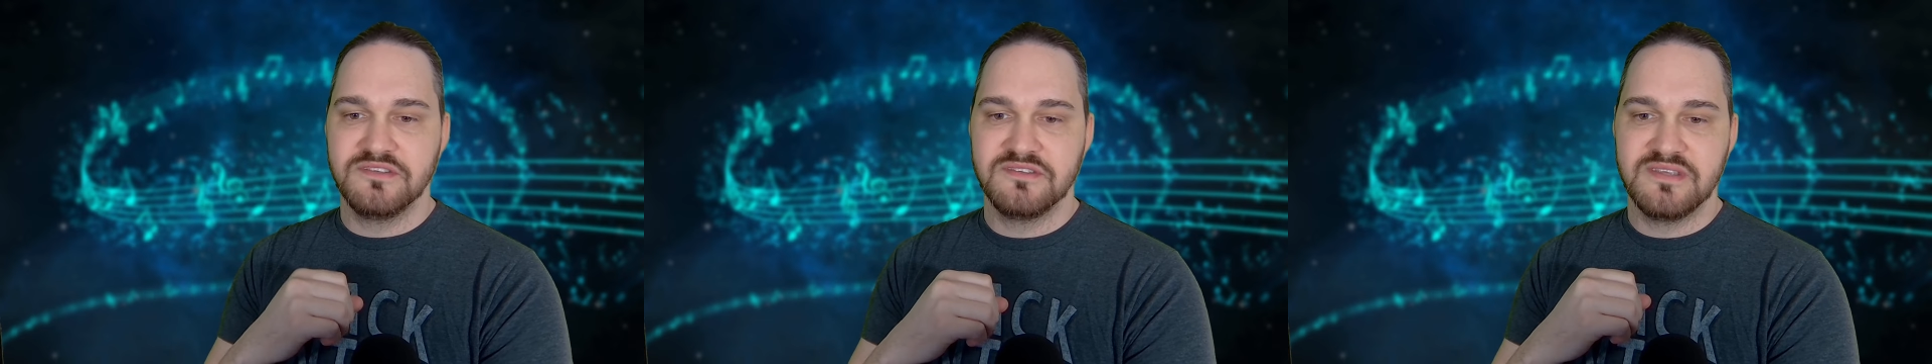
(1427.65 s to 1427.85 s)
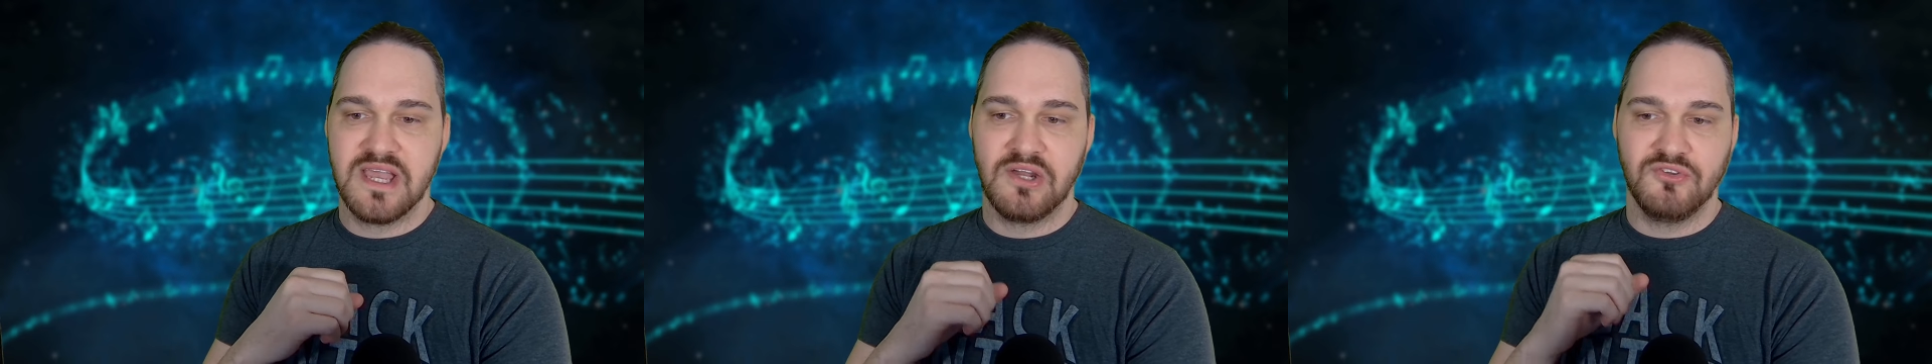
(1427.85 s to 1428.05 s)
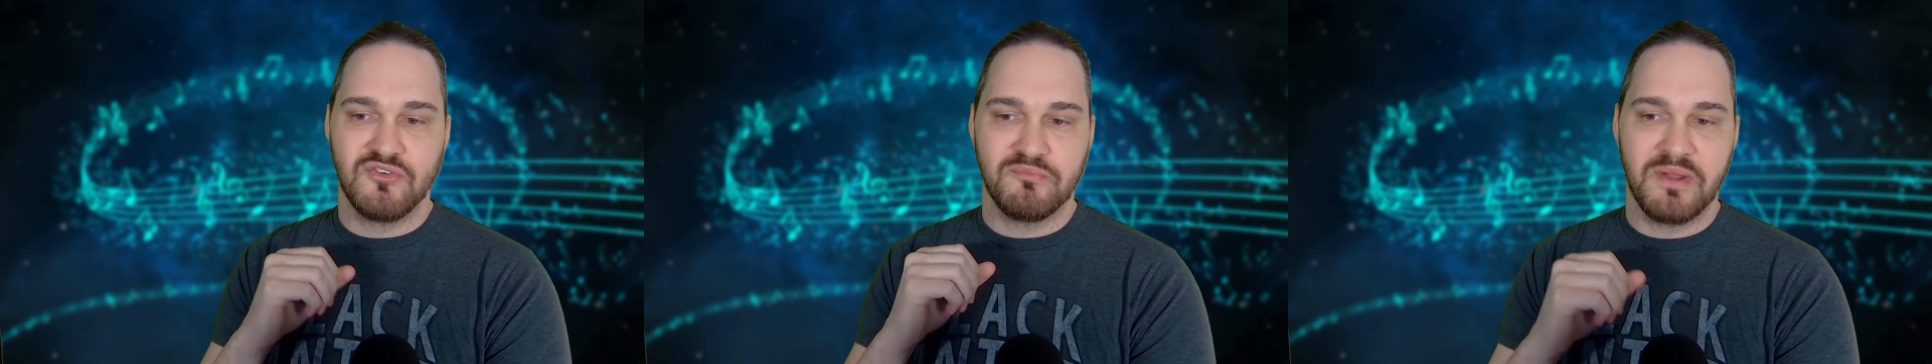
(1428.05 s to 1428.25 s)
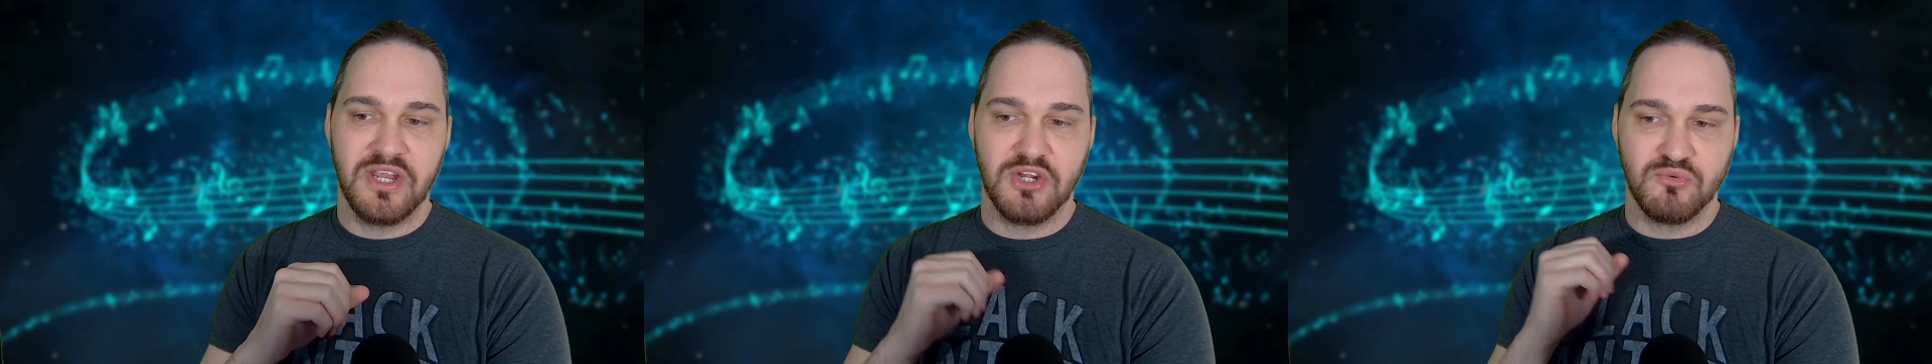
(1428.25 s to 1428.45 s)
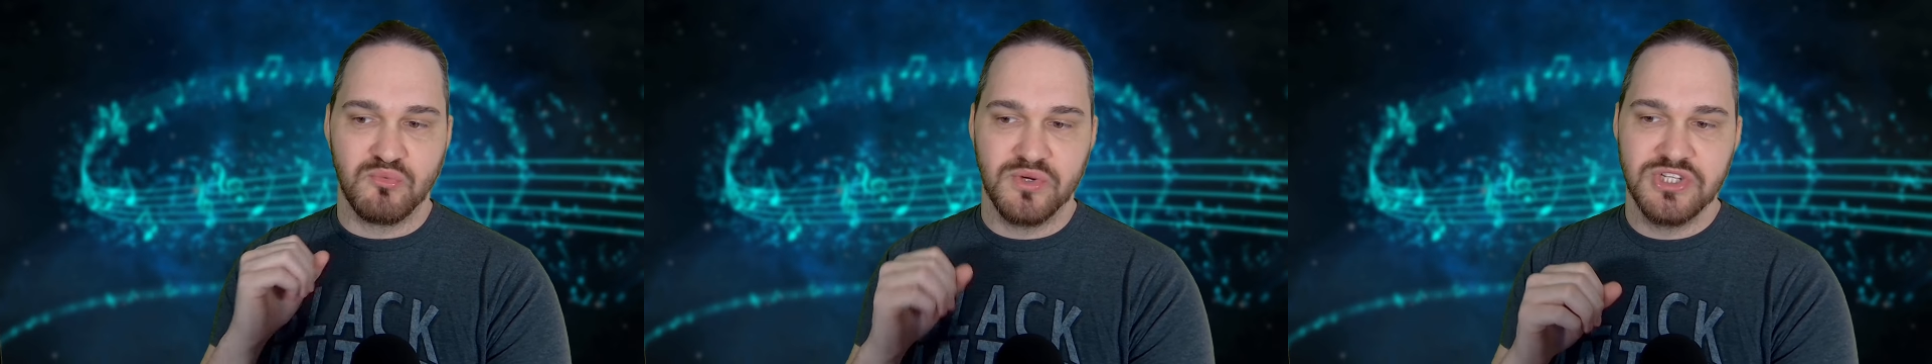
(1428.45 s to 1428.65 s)
sound might
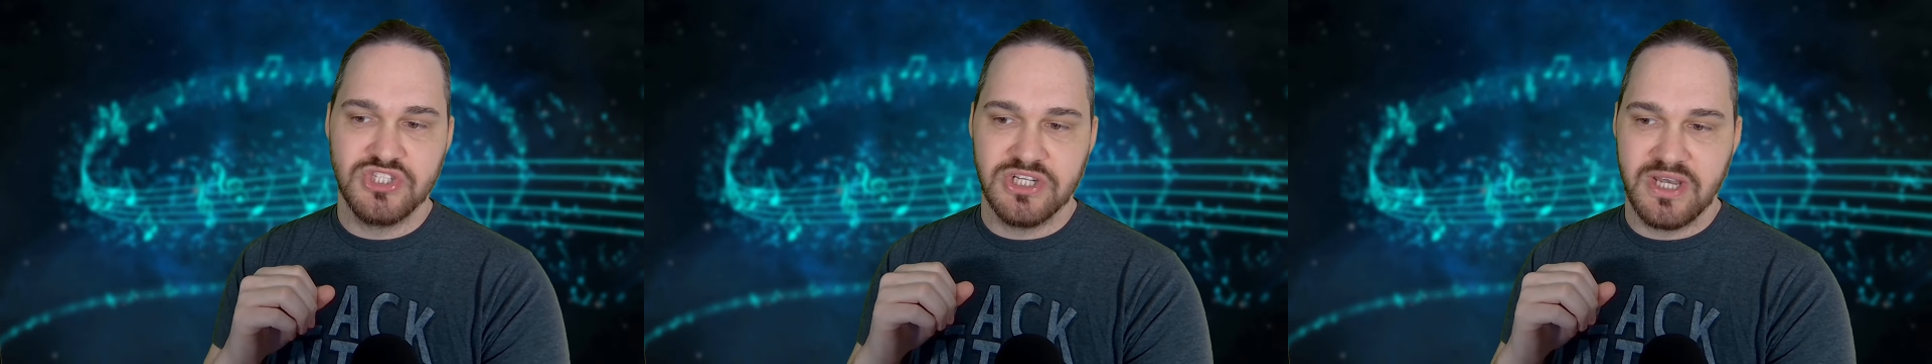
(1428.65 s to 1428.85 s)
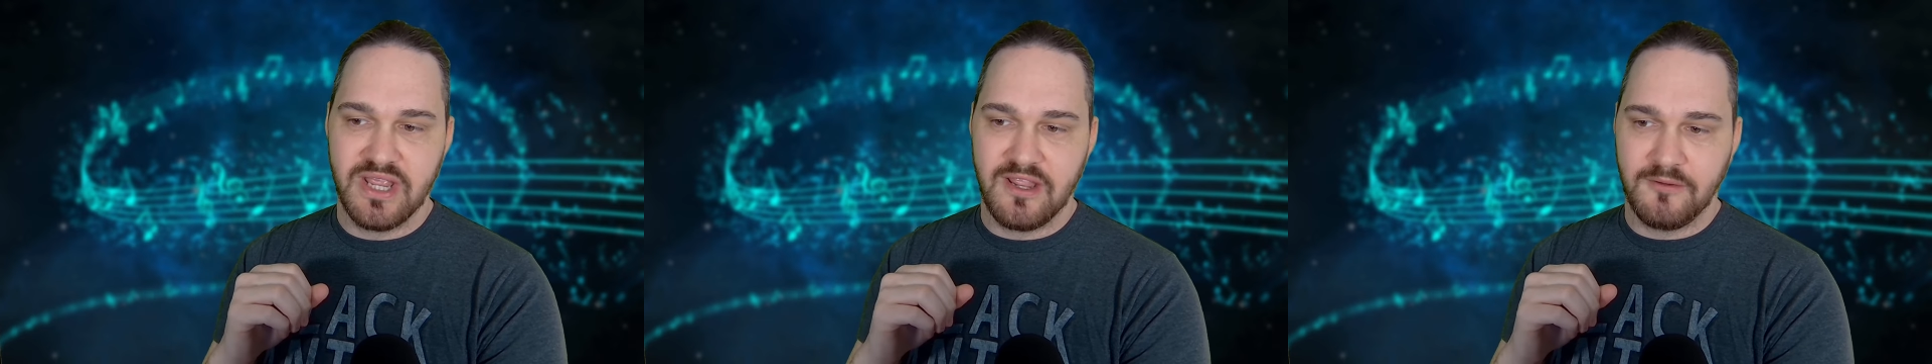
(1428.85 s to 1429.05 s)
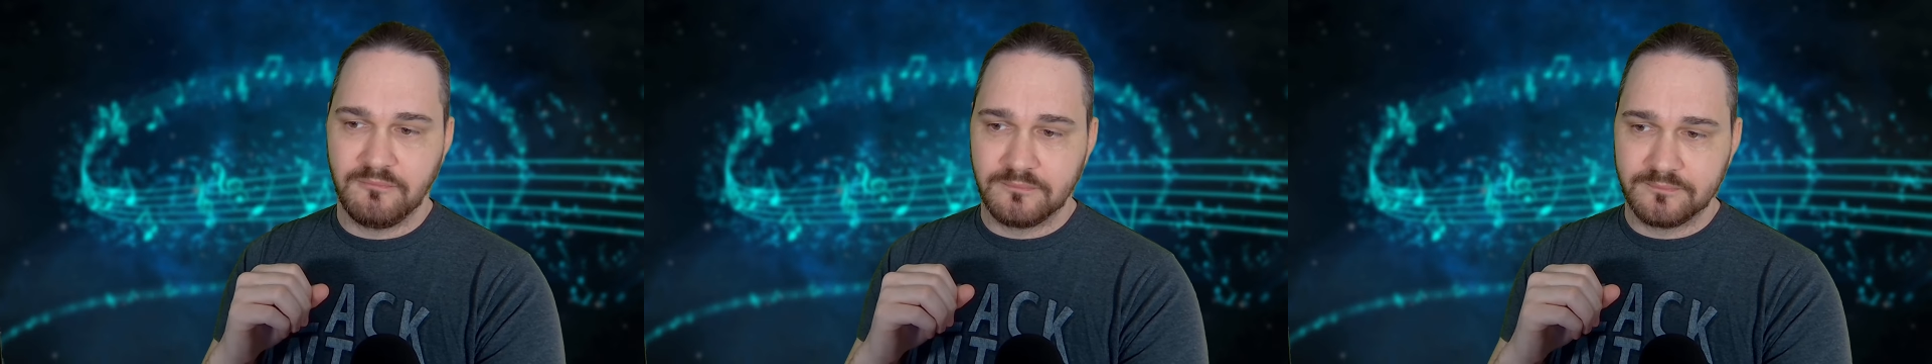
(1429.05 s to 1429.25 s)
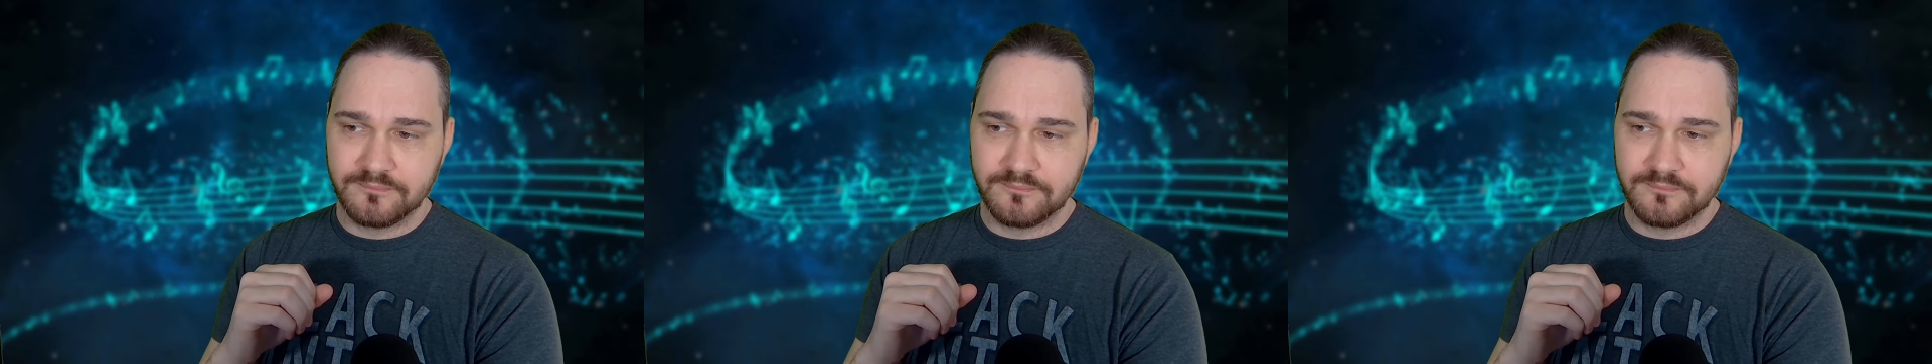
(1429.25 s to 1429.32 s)
originate,